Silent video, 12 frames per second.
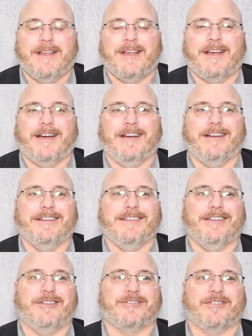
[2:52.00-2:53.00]

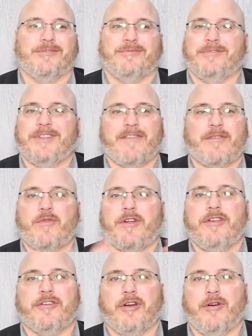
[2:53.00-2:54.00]
So everywhere
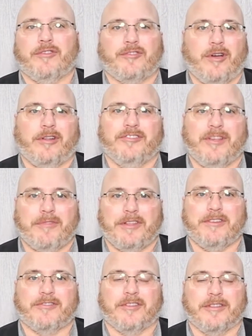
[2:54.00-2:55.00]
you go, it's called
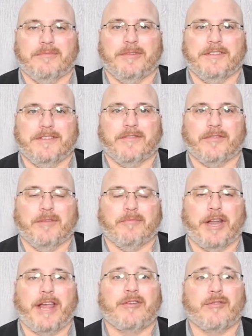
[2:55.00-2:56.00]
something just a little bit different.
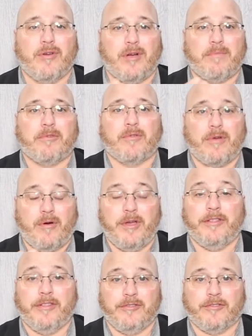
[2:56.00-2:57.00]
But I grew up
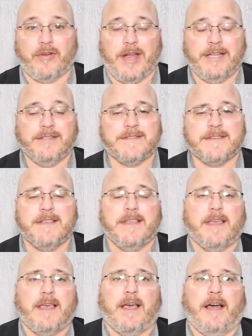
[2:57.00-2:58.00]
growing these grains,
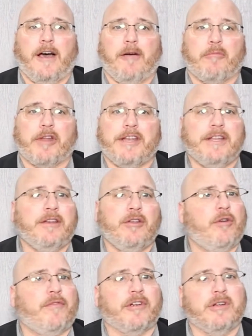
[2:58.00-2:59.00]
but I didn't
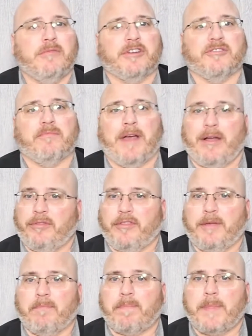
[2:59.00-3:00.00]
know very much about
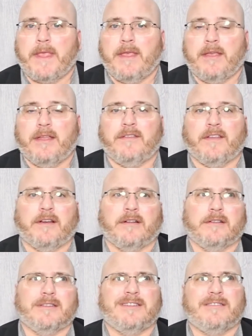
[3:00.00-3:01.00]
them.
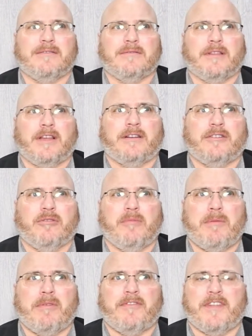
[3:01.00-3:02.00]
Until,
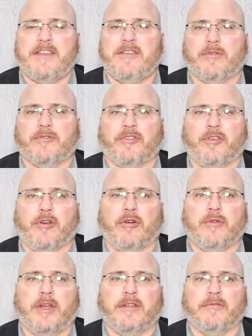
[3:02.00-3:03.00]
maybe 10 years ago,
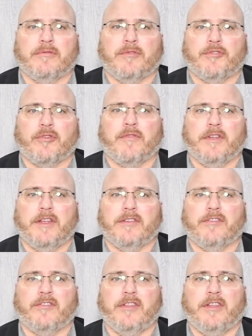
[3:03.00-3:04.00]
I was serving
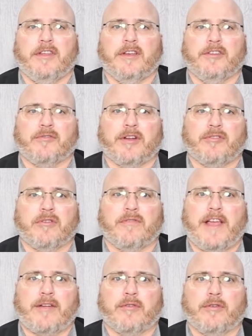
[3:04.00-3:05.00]
as the Director of
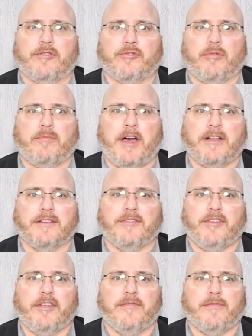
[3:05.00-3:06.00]
Agricultural
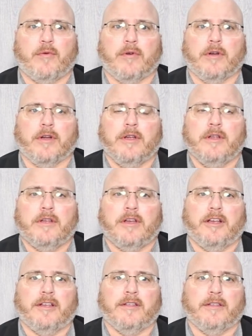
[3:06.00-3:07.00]
Policy for
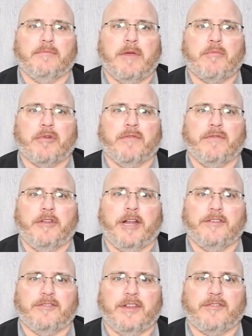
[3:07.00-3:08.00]
a member of the
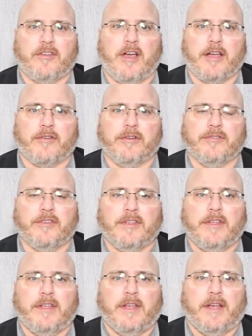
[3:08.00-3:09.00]
United States Congress
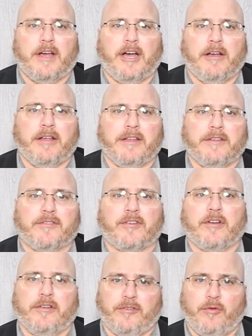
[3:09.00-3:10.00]
and
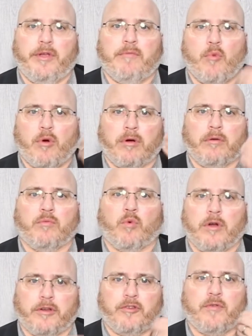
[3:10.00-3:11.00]
started doing more
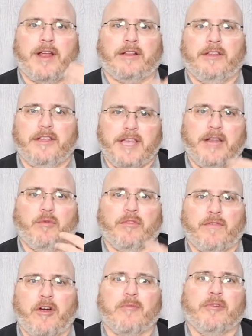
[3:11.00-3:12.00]
work directly again with
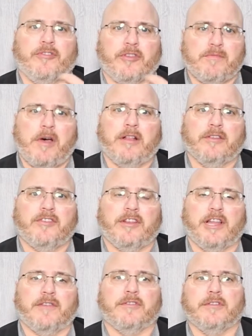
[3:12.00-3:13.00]
farmers policy
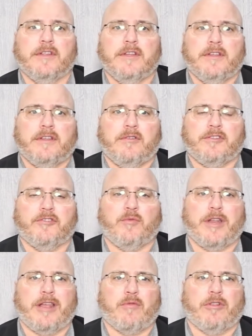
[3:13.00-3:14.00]
level, which is
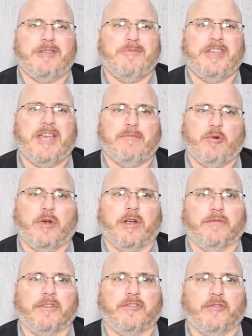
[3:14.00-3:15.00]
when I really became aware
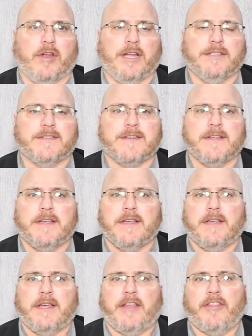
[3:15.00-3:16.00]
of these grains.
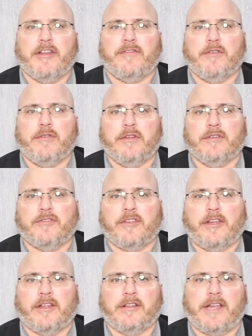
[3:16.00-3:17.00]
And then a few years
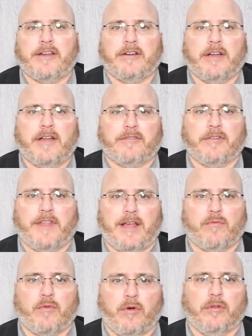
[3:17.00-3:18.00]
later, after
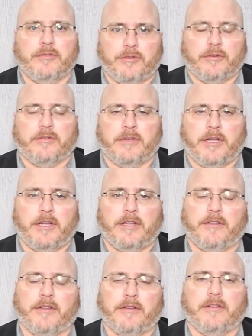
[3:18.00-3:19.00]
that role,
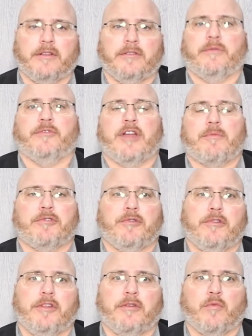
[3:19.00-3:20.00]
there was an
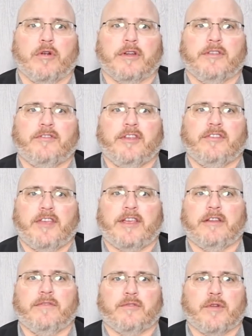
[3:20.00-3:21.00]
opportunity to work as the
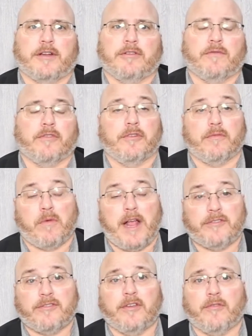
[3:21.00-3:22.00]
Executive Director for the
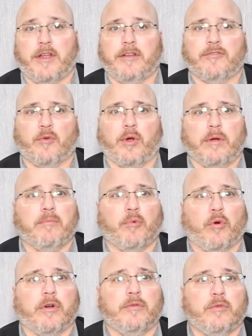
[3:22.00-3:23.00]
Nebraska Grain Sorghum
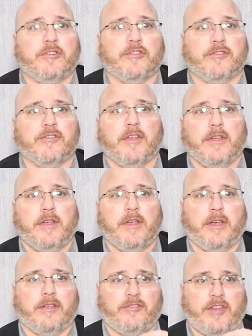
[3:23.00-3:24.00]
Board, which is
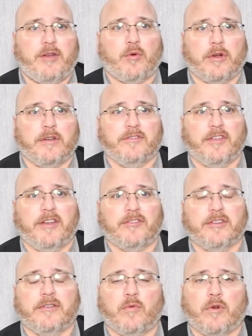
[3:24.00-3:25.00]
a state
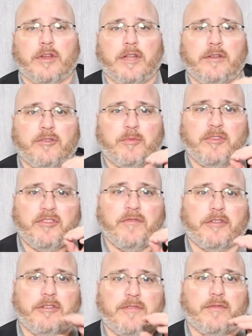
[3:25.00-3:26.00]
organization working
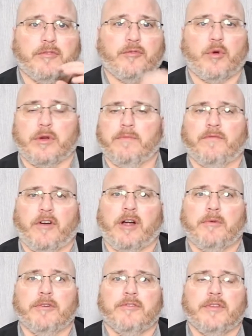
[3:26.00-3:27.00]
specifically for sorghum
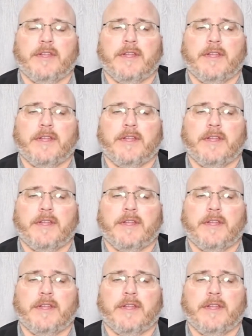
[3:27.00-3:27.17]
farmers.